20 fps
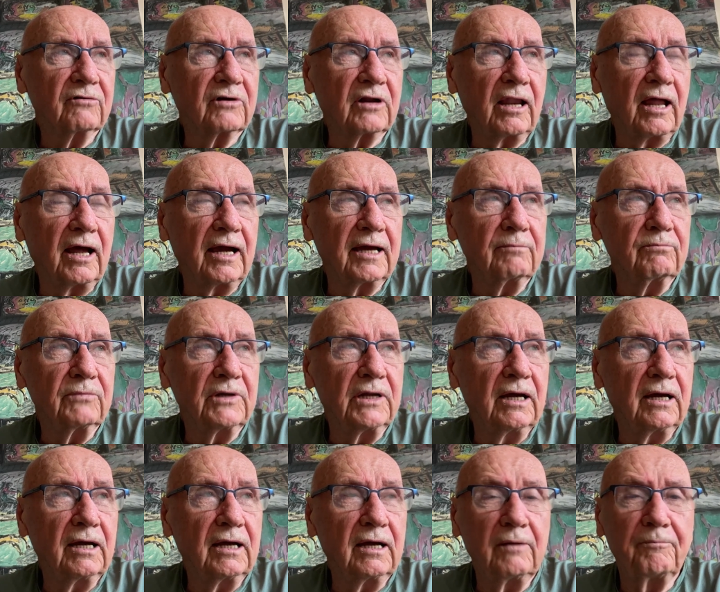Climbed
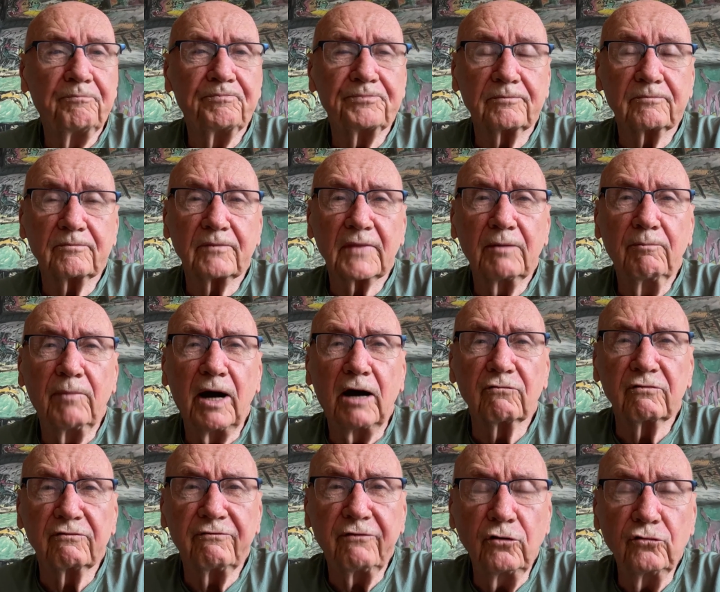
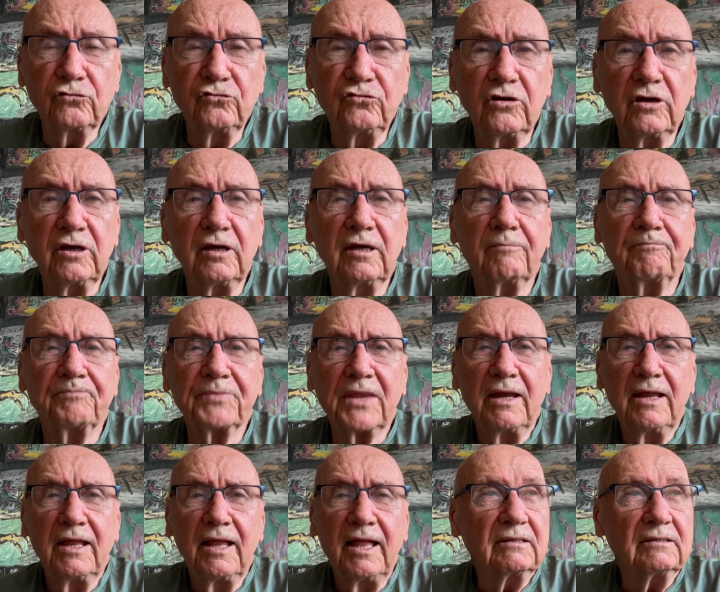Mount Fuji.
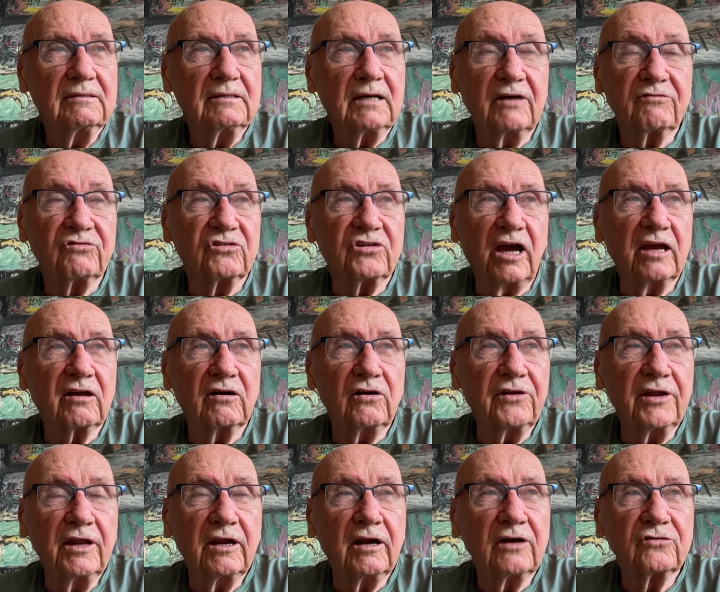
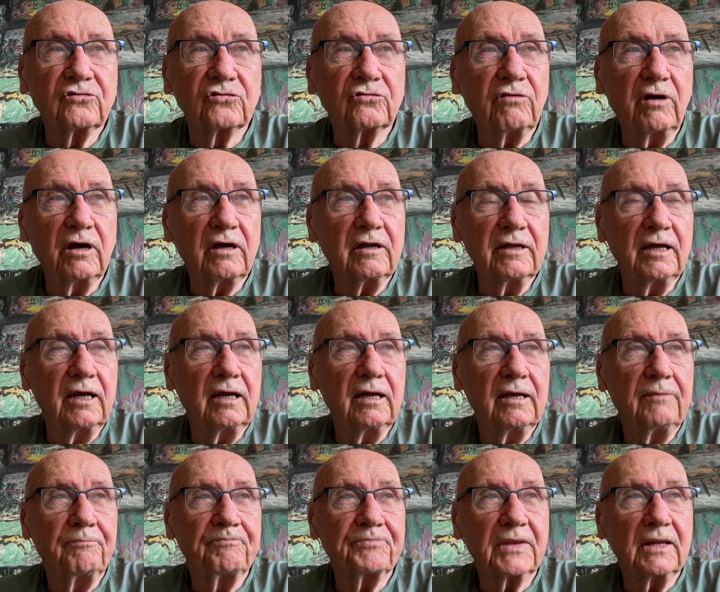Cycled in
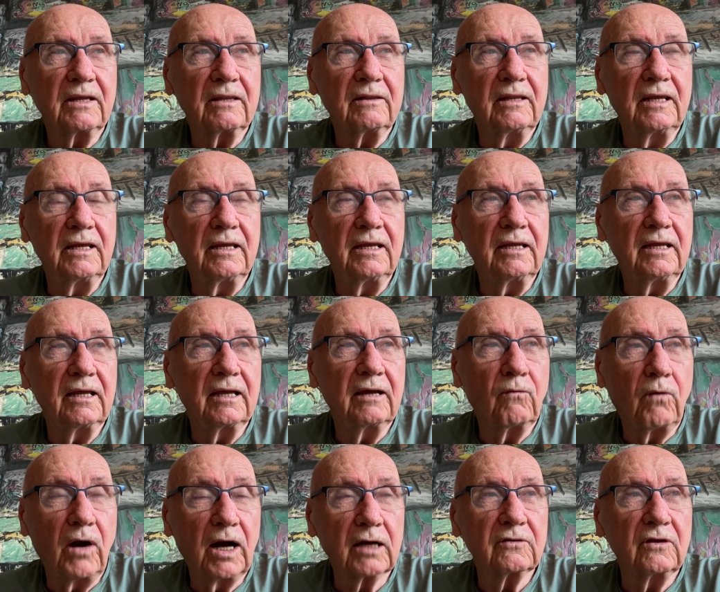Australia.
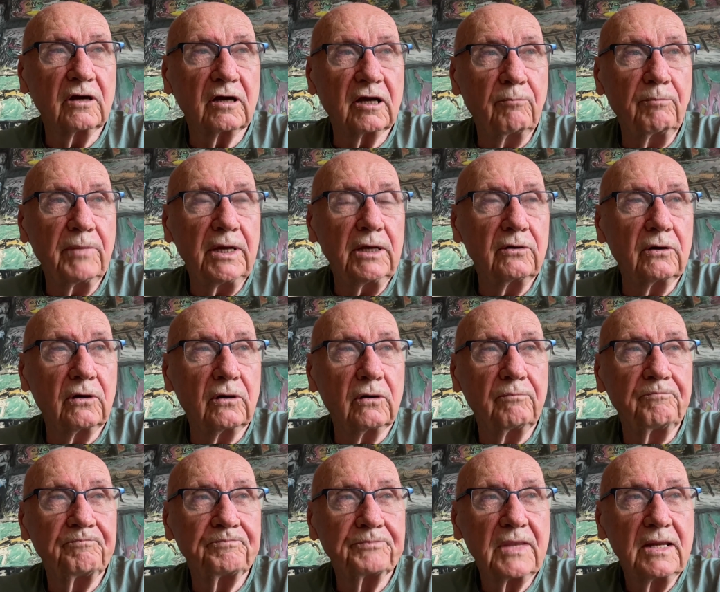Walked the
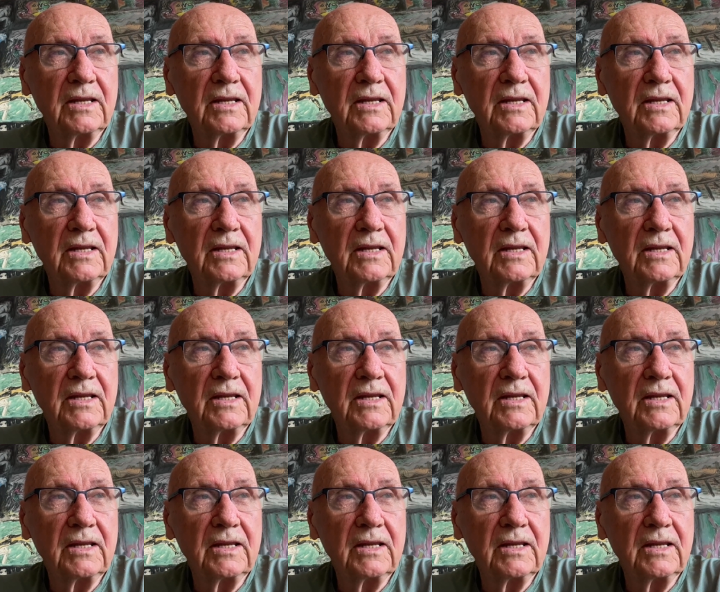Camino.